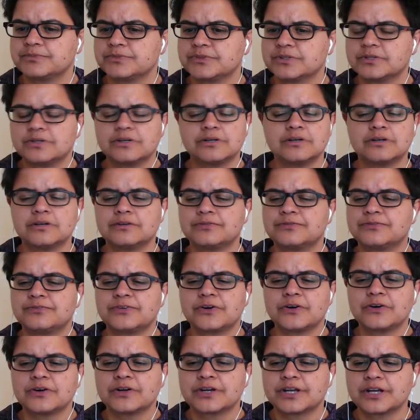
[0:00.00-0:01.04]
Oh,
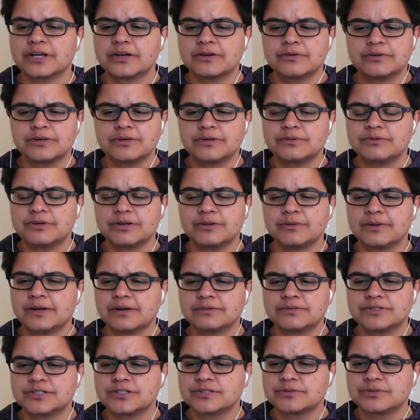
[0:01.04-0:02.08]
Fargo, you know how
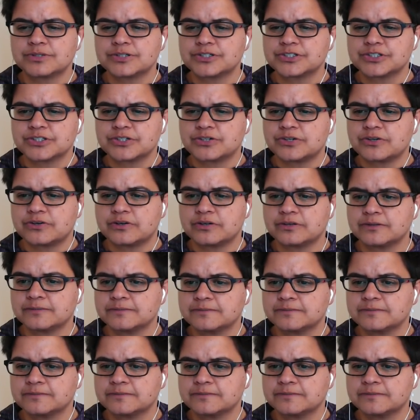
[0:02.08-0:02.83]
to do a shot.